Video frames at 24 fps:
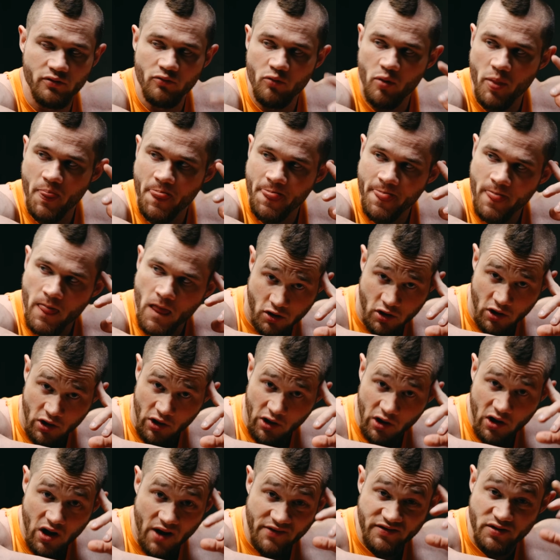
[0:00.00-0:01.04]

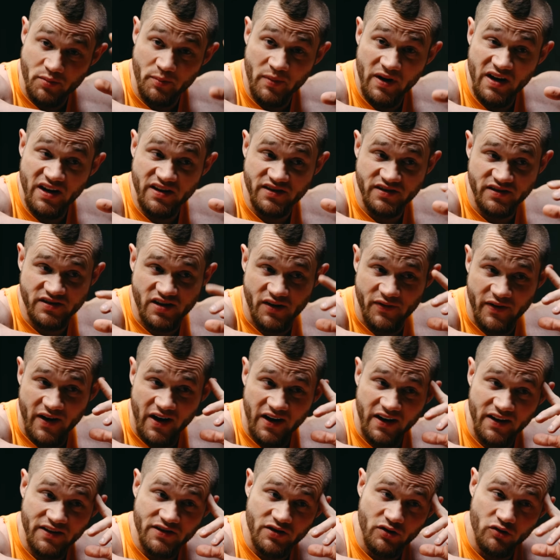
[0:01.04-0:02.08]
I have some meetings and stuff I
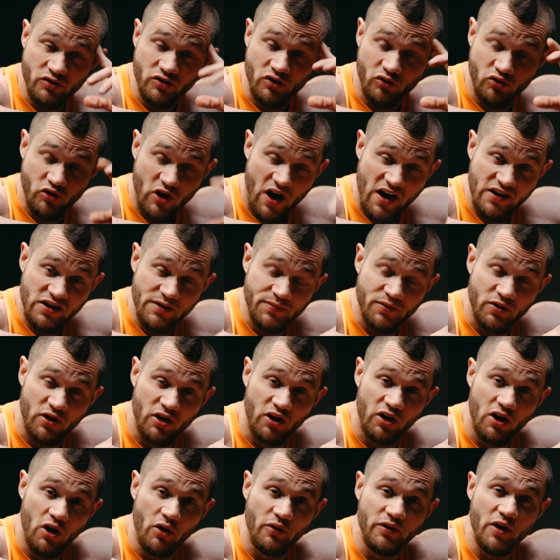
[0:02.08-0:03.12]
gotta get to, so triceps are
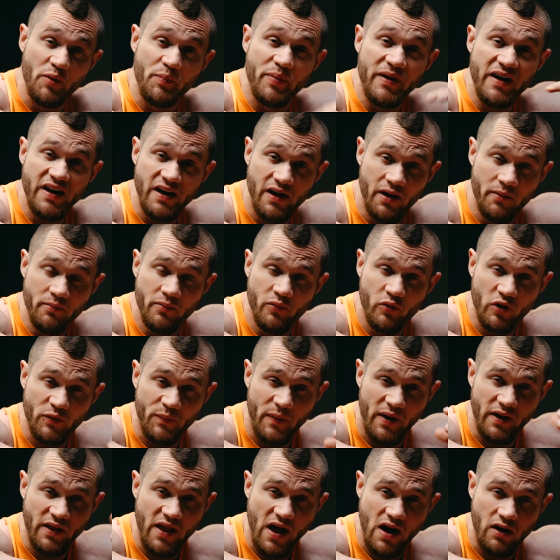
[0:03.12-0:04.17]
gonna go in the PM with
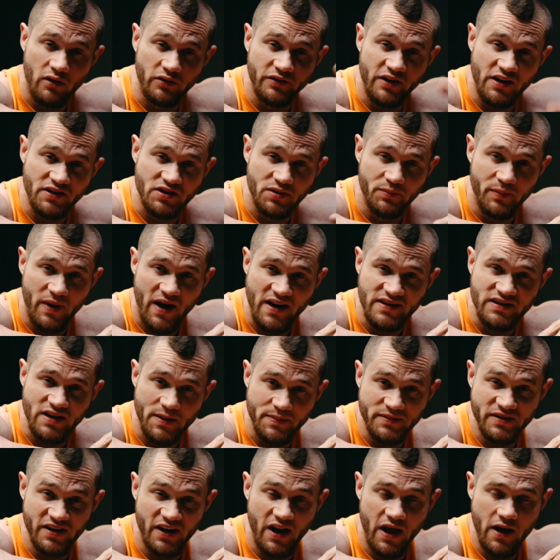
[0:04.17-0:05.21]
my lateral delts and
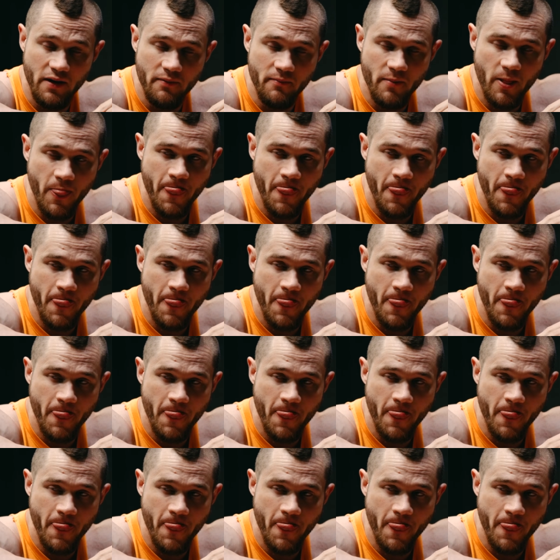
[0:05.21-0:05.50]
biceps today.